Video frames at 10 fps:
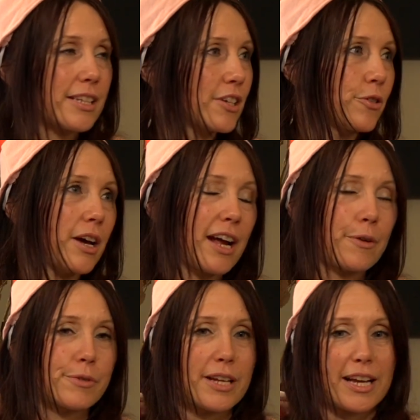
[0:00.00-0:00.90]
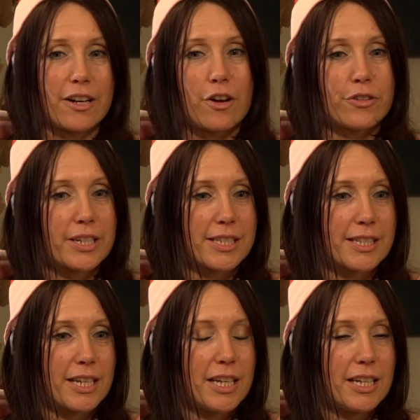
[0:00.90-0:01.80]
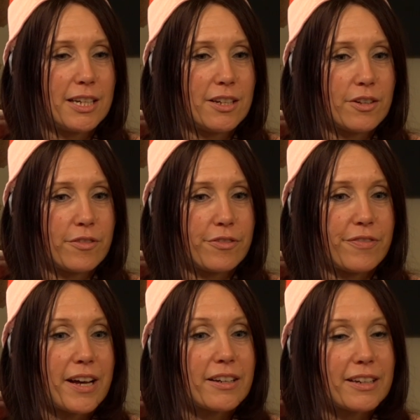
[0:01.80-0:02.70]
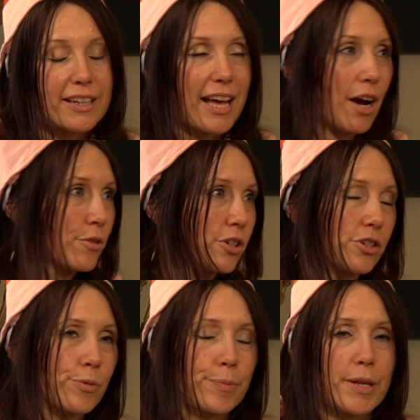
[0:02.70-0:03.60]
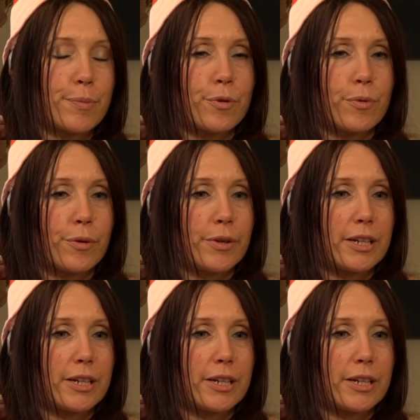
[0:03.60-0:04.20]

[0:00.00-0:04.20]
So I had all these fun encounters with people where